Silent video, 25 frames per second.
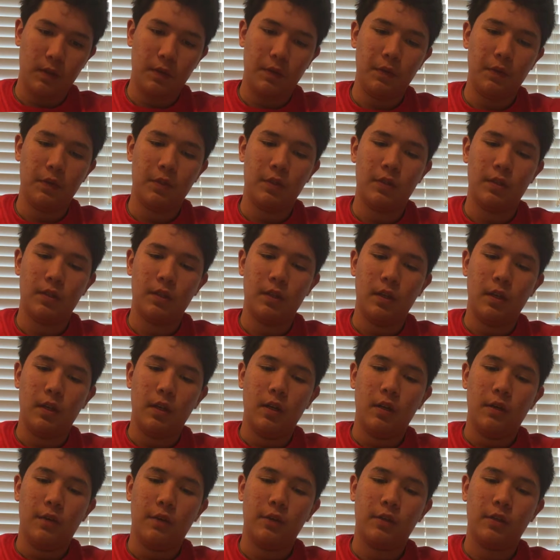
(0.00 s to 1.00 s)
Which
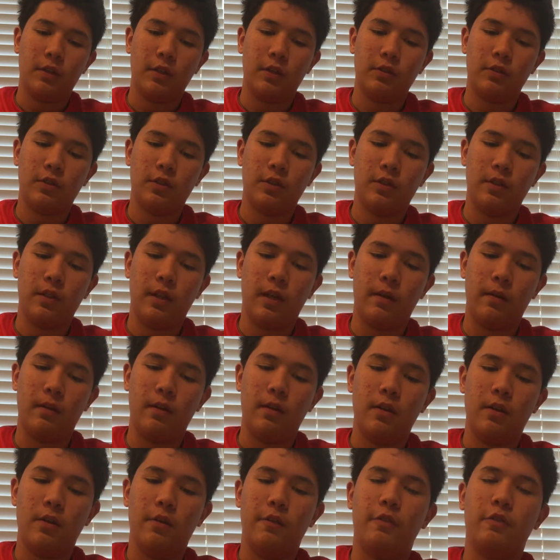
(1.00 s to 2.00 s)
goes to
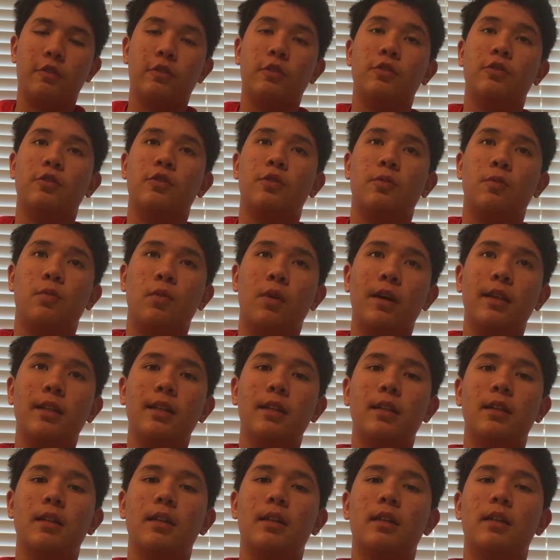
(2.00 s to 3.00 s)

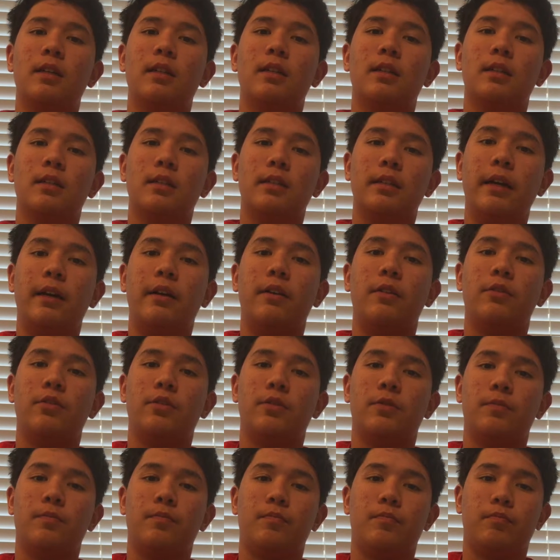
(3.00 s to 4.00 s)
1,
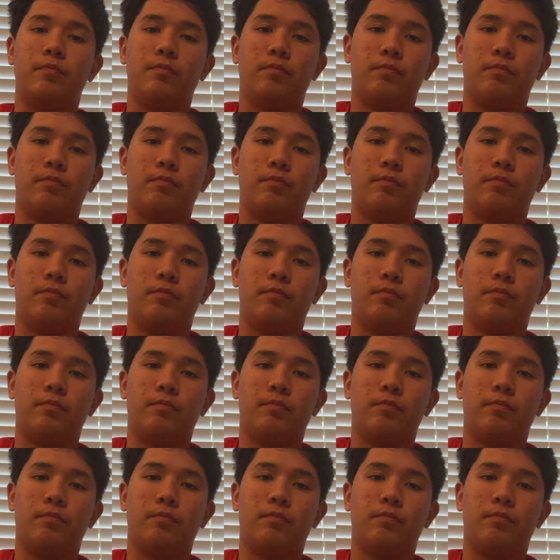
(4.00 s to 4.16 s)
cells.